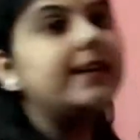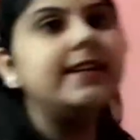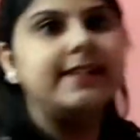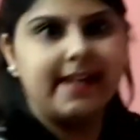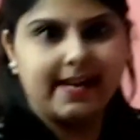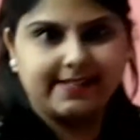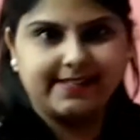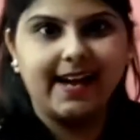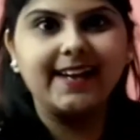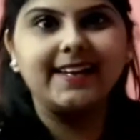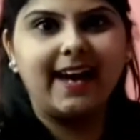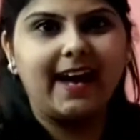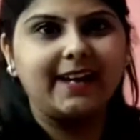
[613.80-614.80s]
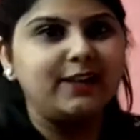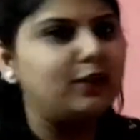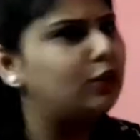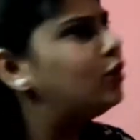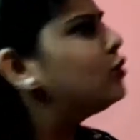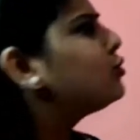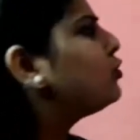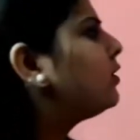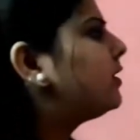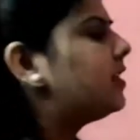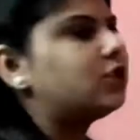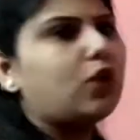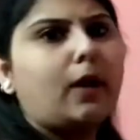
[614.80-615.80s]
Yes, I can. So
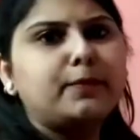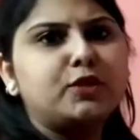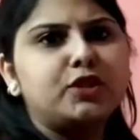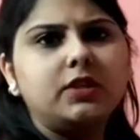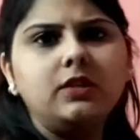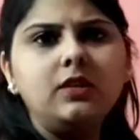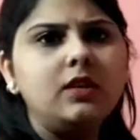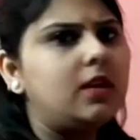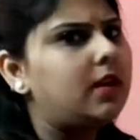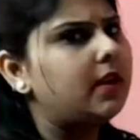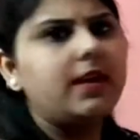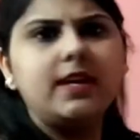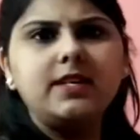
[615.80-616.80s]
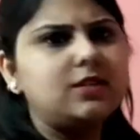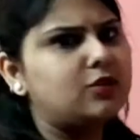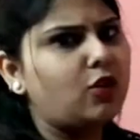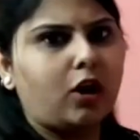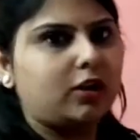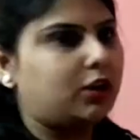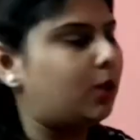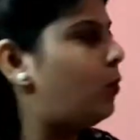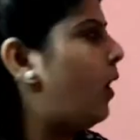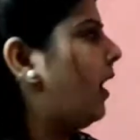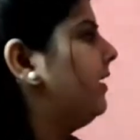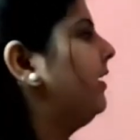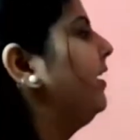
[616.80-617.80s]
this option is not the
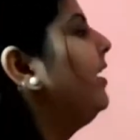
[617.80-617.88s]
one.